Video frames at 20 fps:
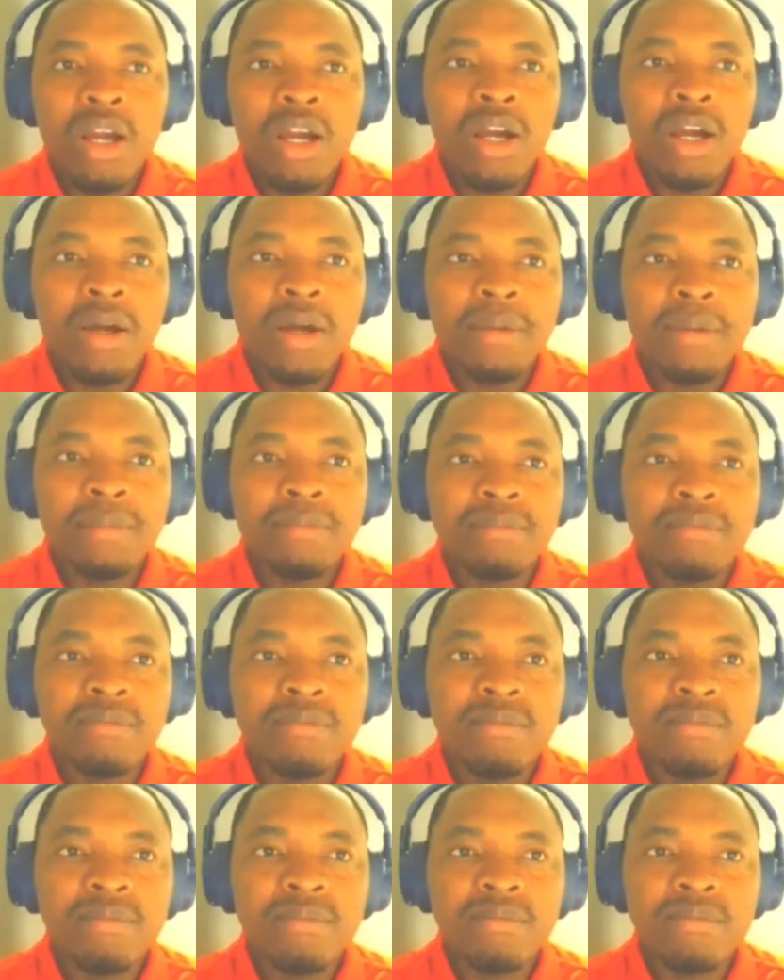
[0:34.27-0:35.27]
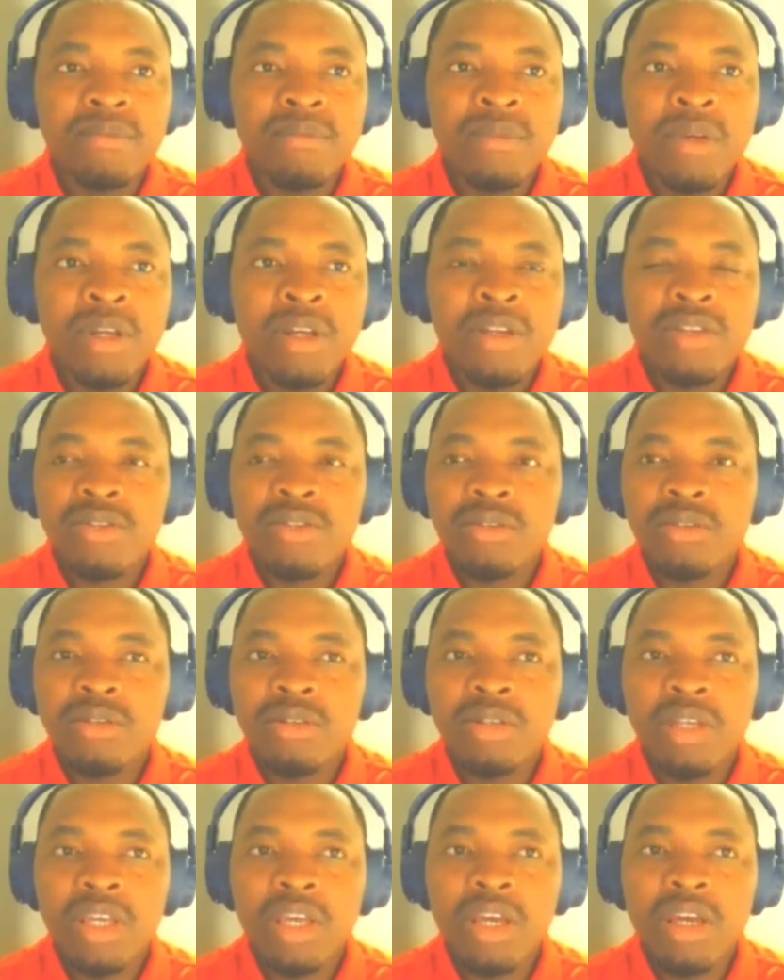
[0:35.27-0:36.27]
Um,
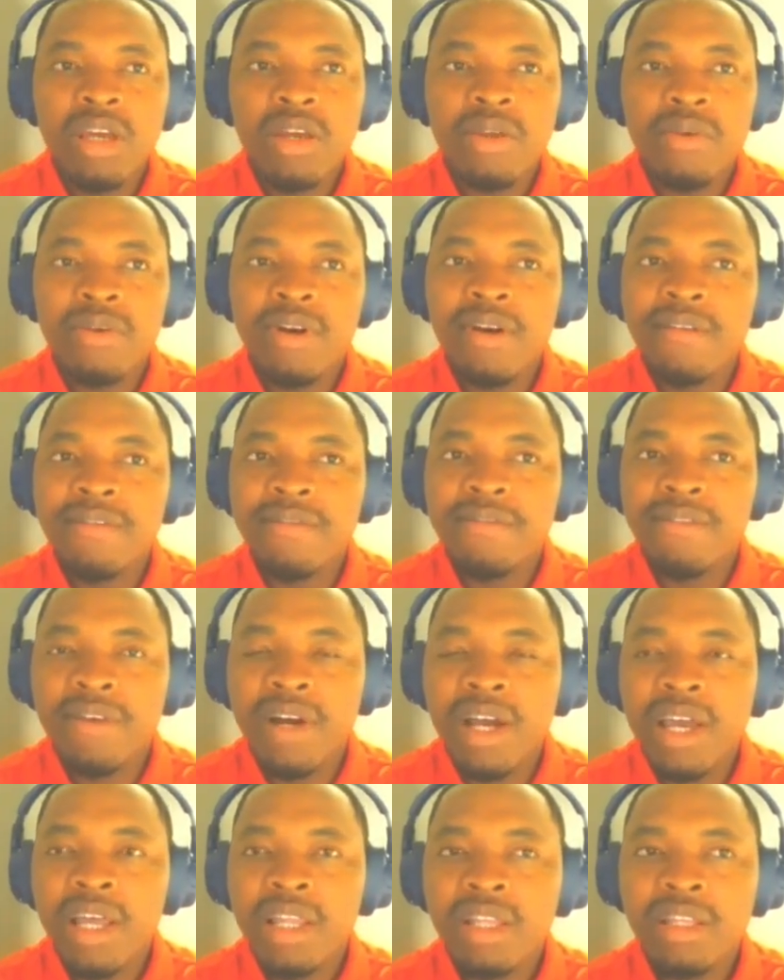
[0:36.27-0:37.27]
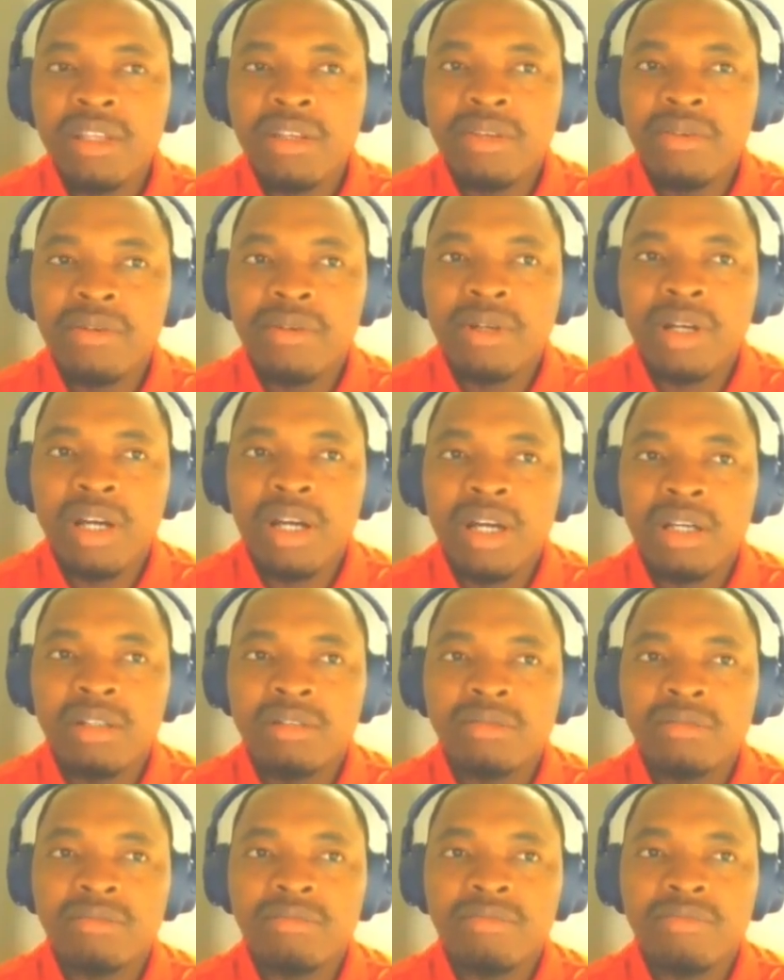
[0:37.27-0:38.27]
So here you have file. You
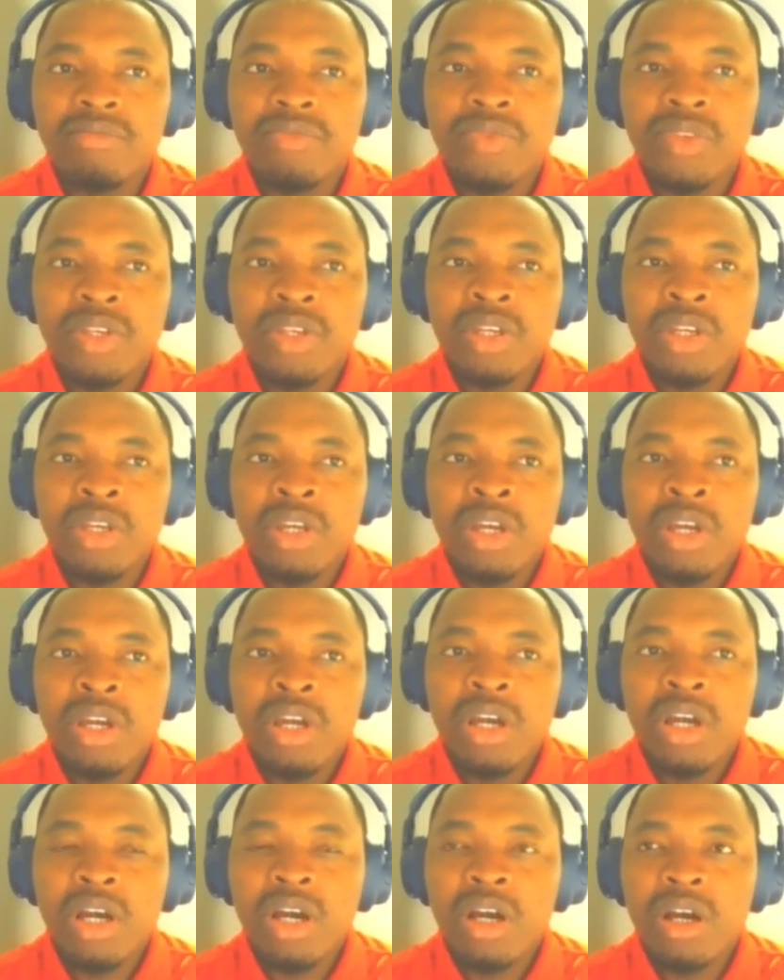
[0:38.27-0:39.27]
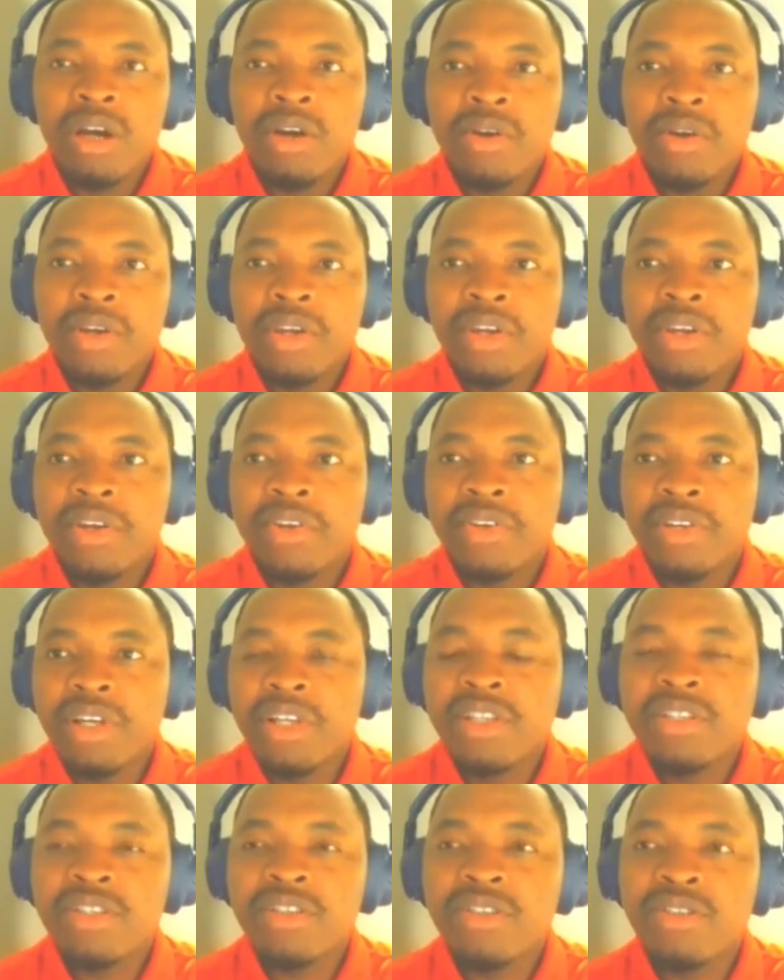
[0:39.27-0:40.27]
can uh,
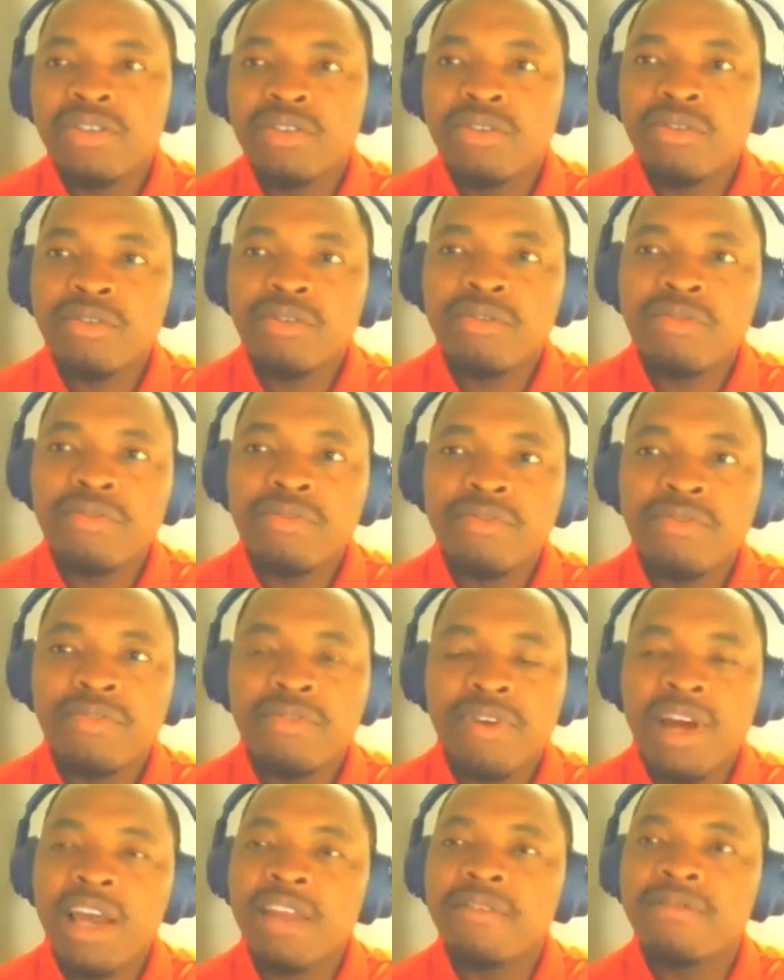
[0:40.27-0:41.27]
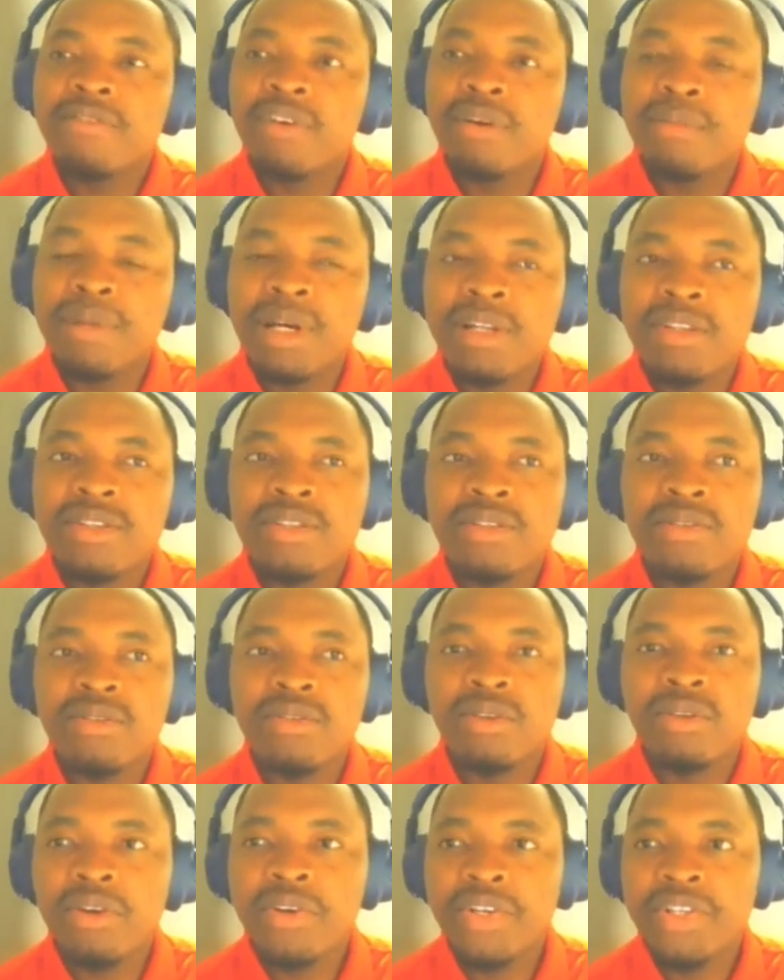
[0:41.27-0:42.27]
create new file format.
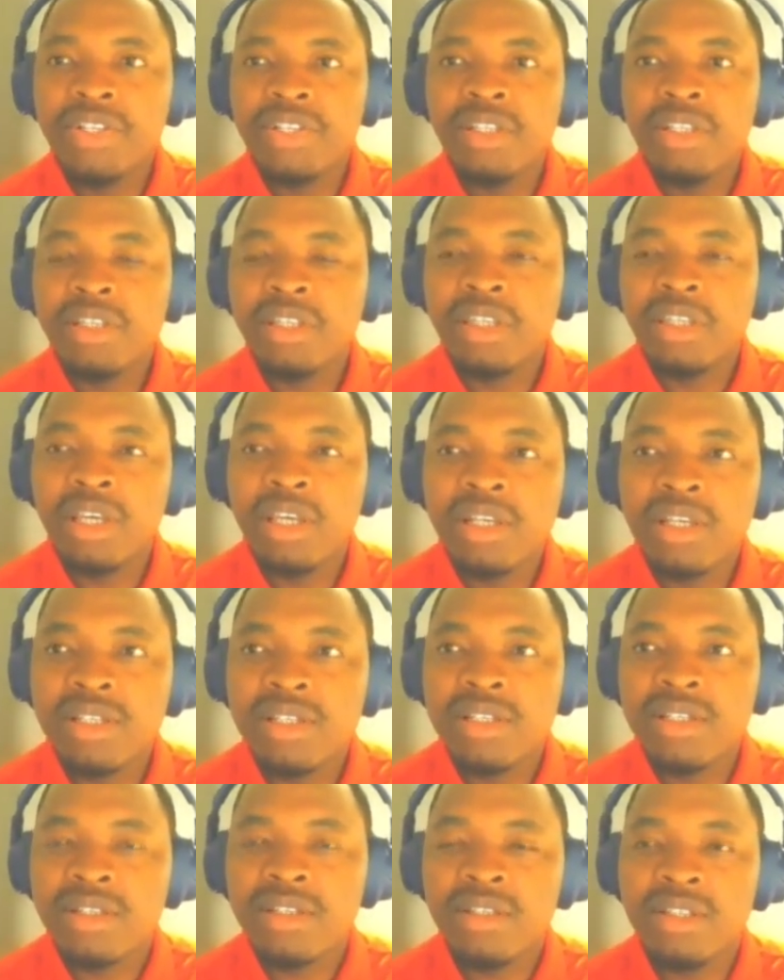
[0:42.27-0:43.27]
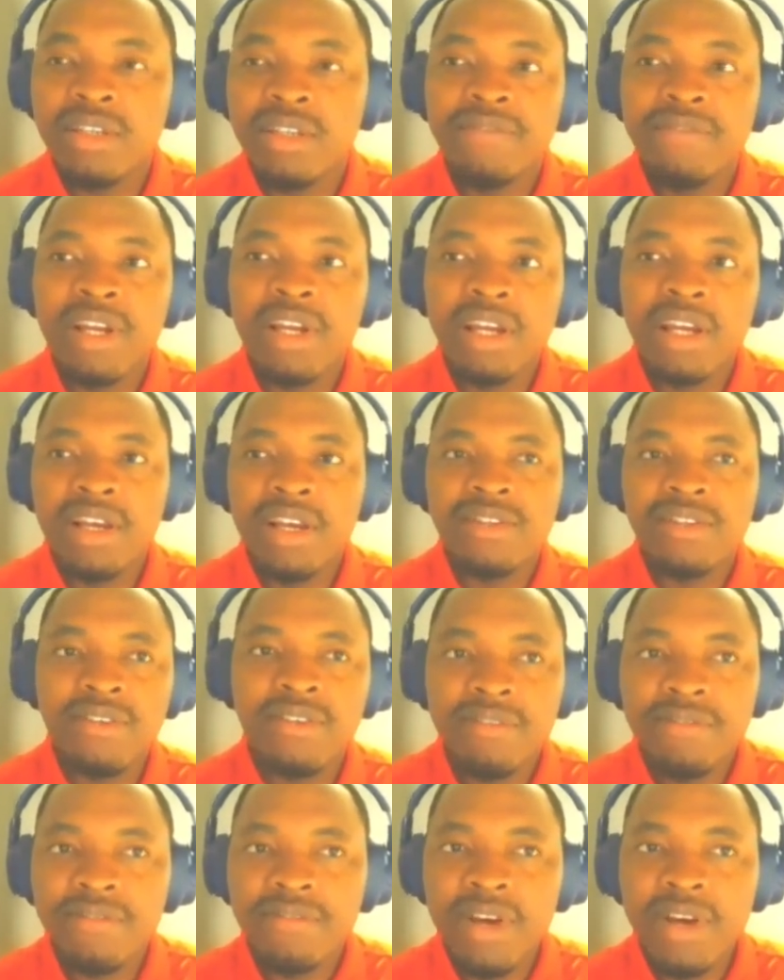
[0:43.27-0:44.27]
So Origin takes different kinds
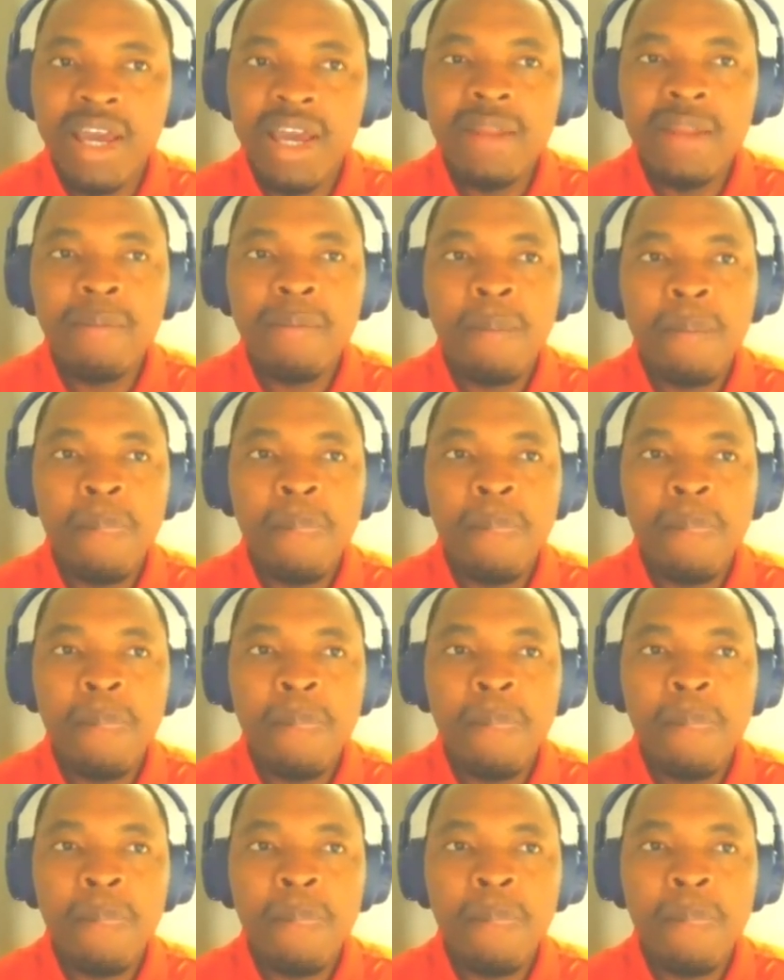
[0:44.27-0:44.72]
of file.